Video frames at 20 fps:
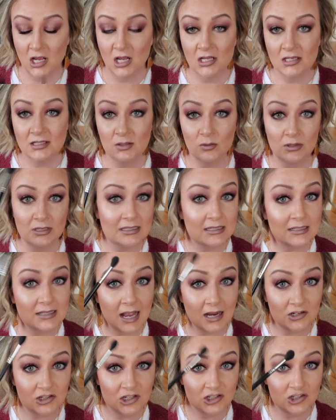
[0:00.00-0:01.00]
So this is
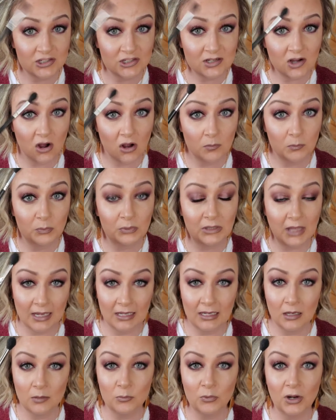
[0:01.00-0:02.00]
actually just called
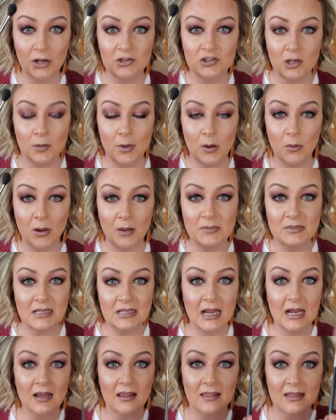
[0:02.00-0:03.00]
blending brush on my website.